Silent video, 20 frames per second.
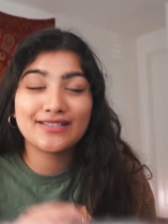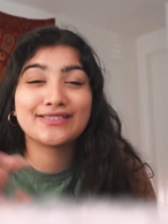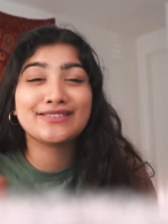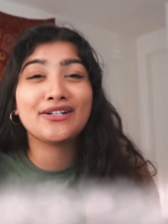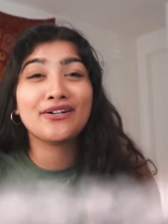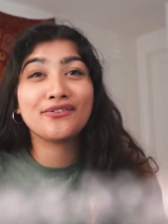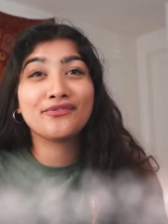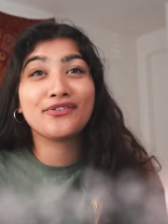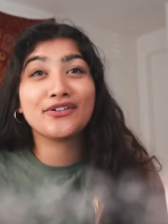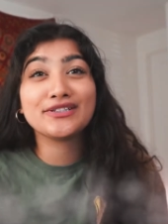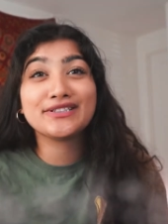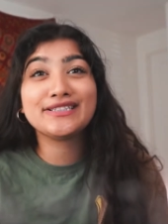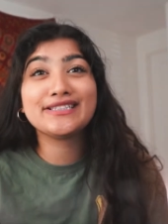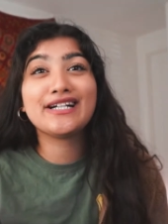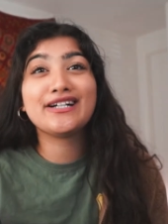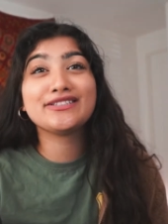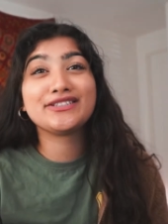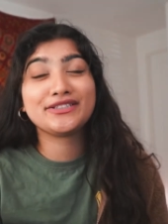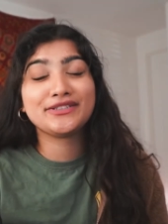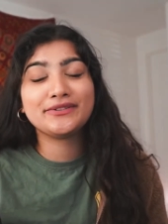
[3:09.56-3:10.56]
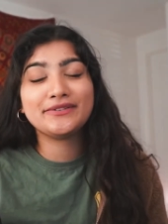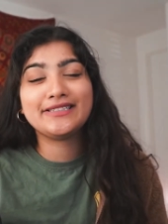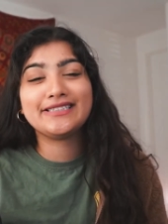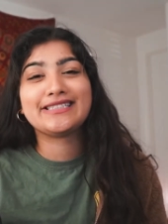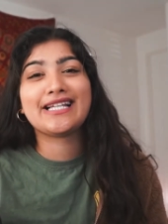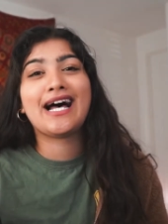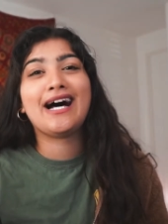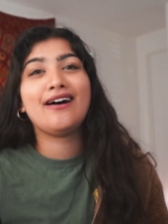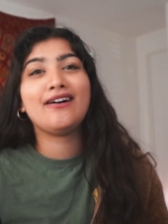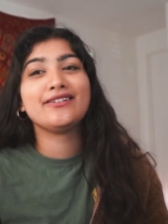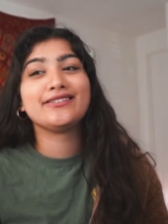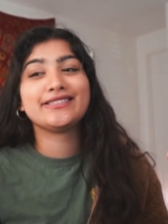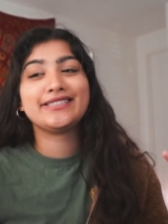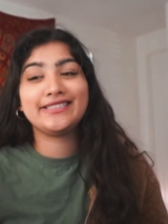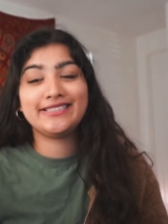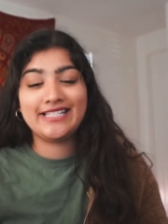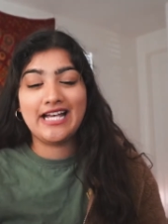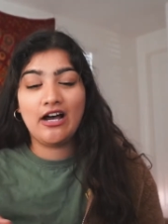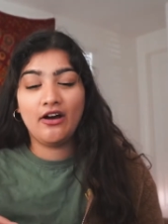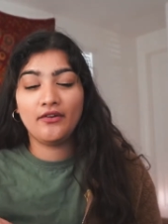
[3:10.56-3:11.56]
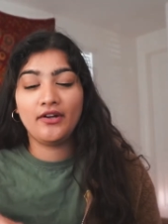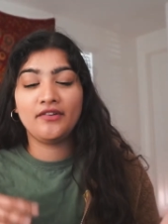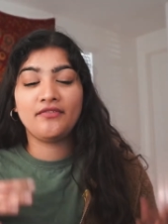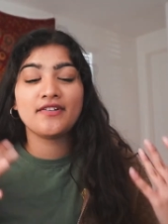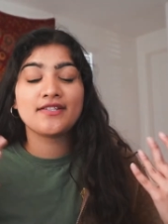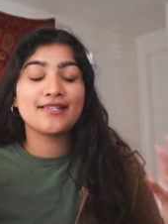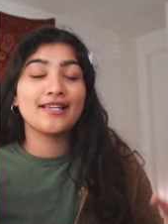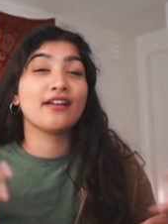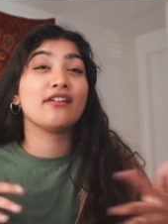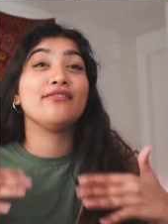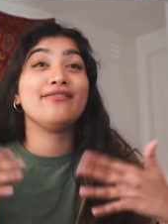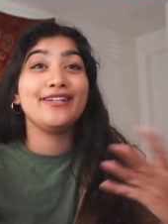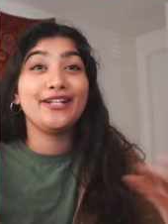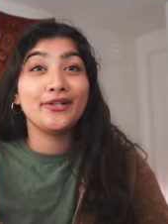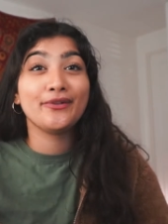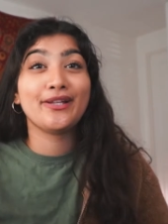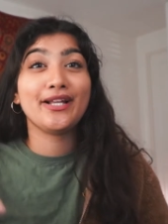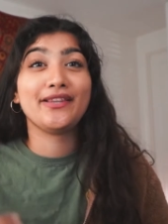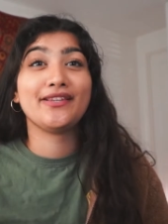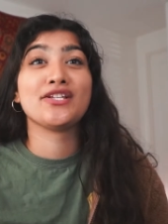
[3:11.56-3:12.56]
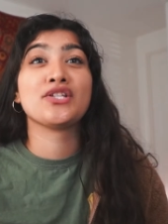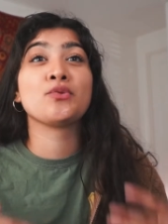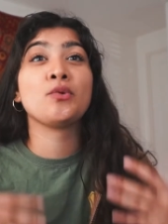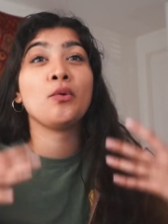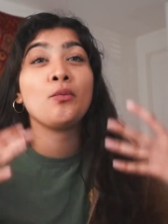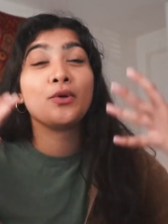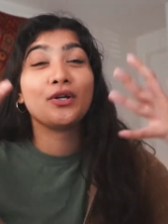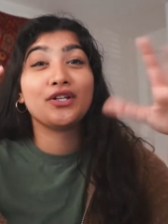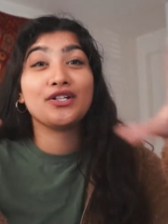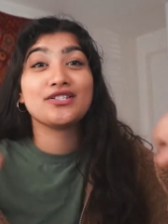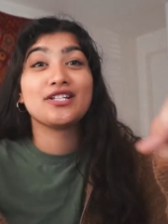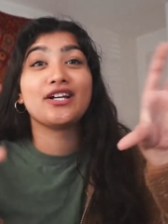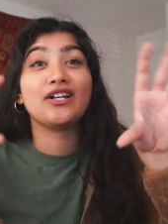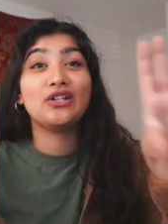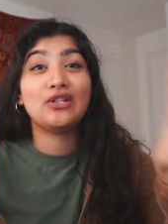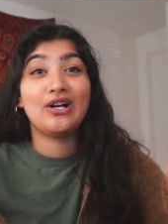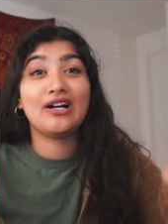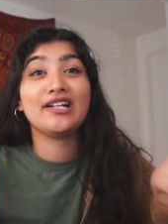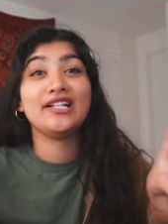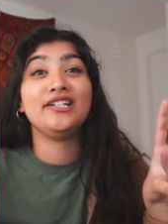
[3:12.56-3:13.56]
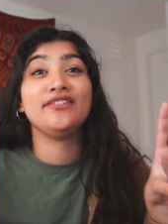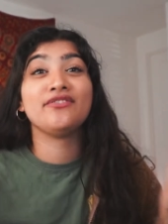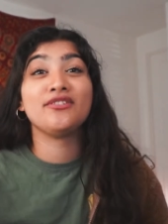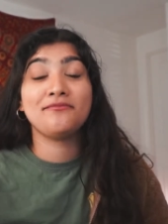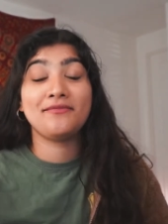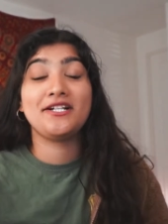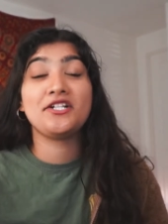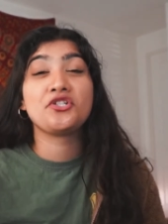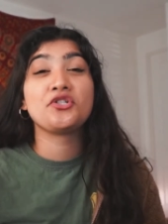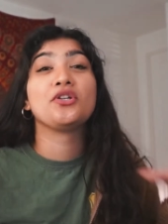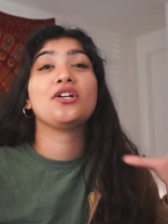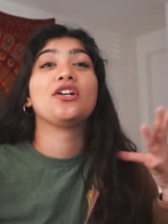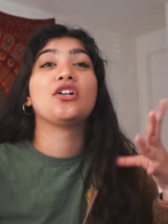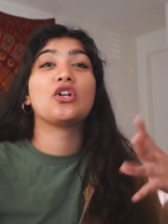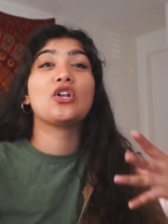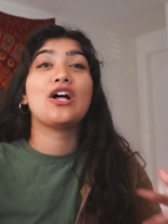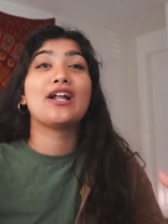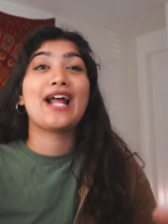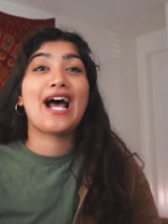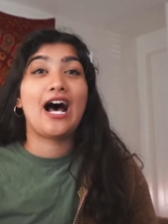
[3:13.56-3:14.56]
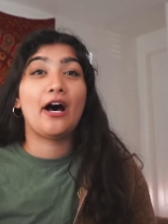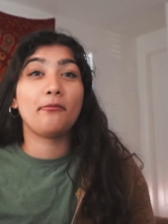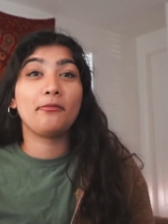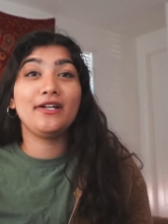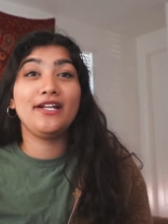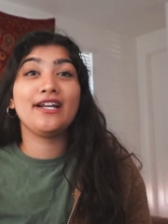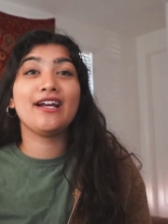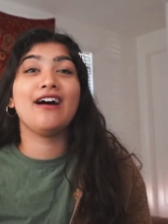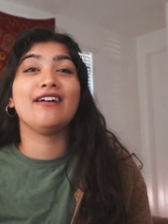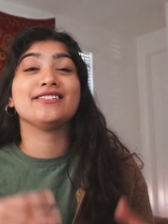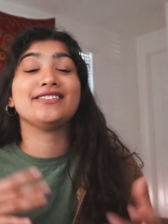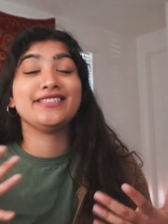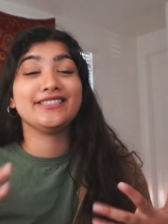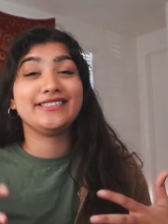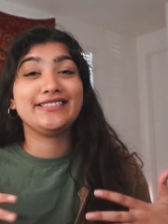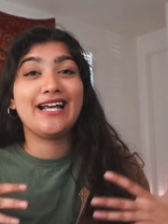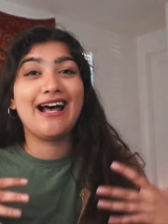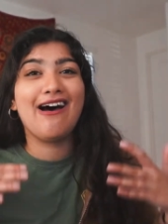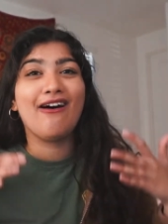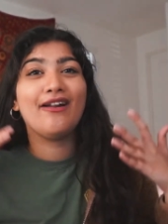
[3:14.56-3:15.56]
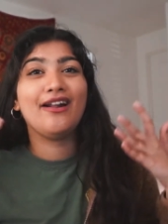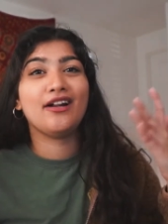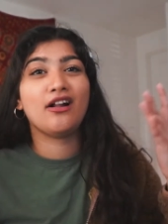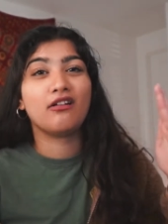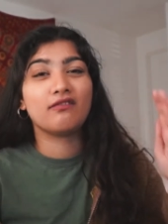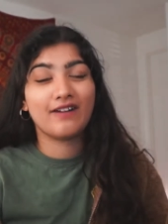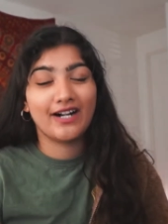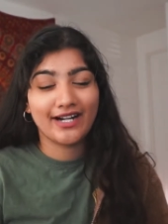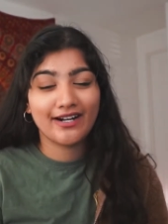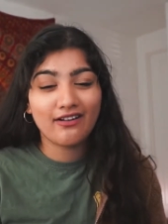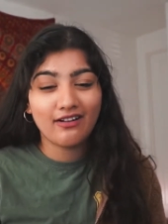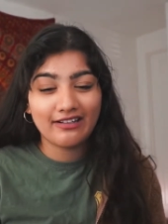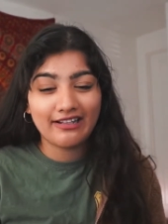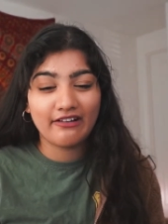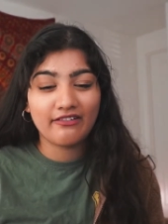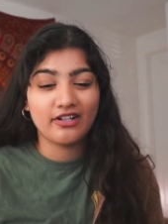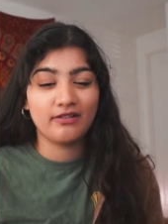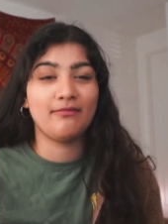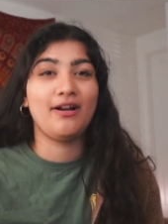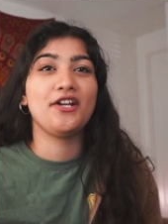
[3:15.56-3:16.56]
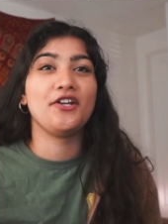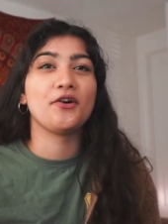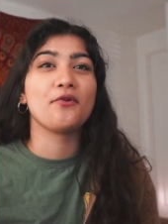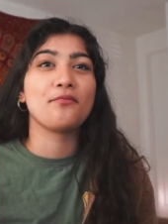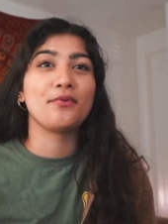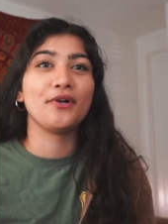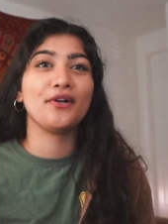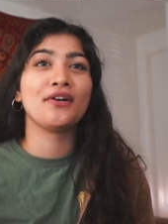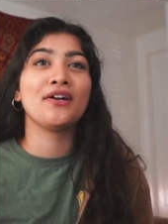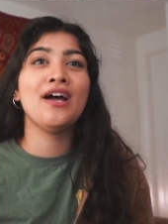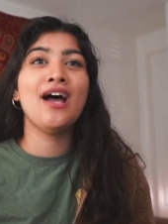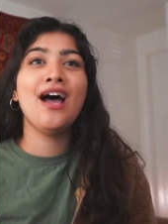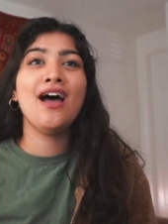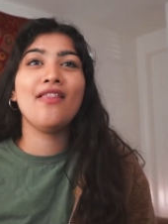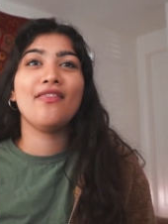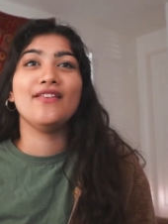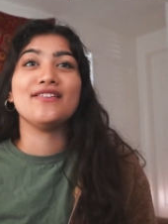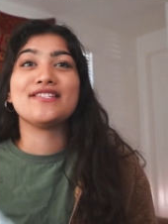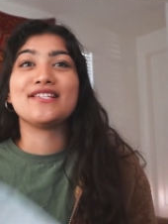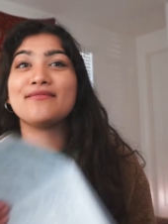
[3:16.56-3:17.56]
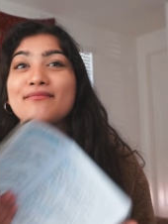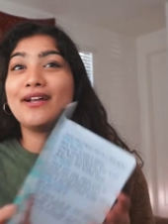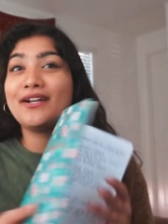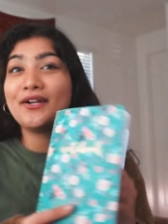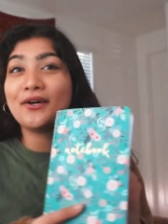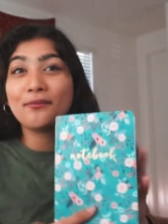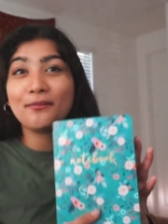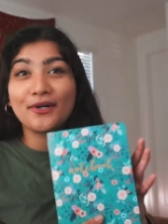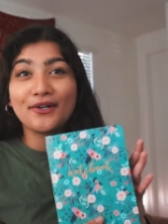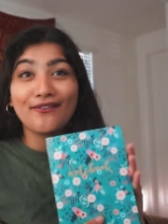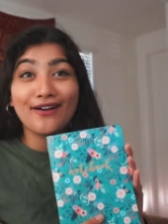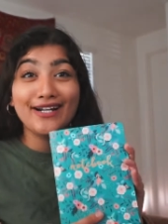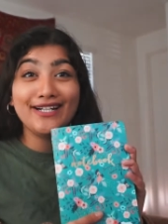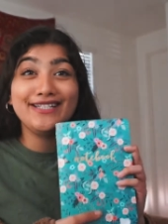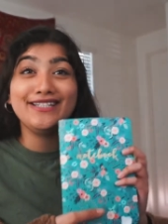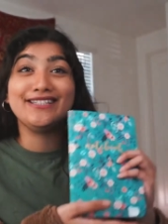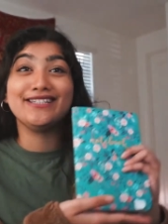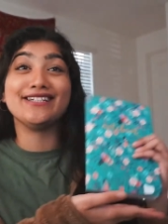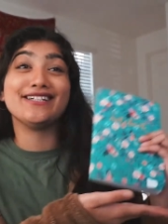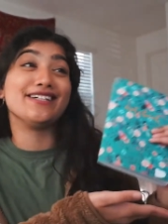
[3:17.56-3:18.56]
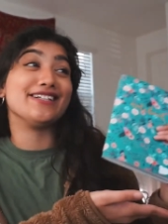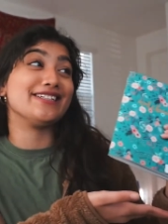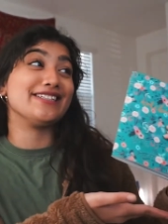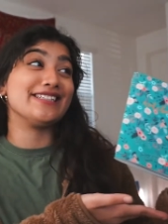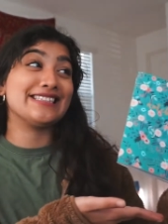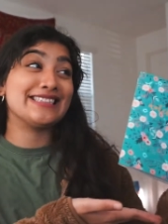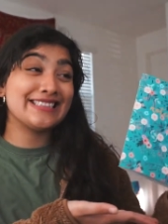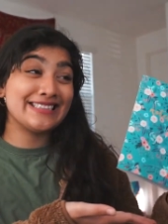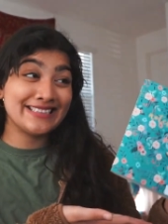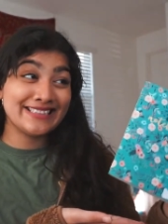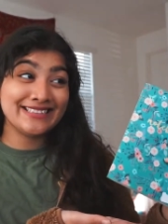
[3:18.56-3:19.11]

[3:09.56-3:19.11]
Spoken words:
So first thing I'll do is I'll sit down. If it's like a video like this one where there's like a lot of information and a lot happening, I'll sit down and I'll write it all out in my notebook. This is my notebook right here.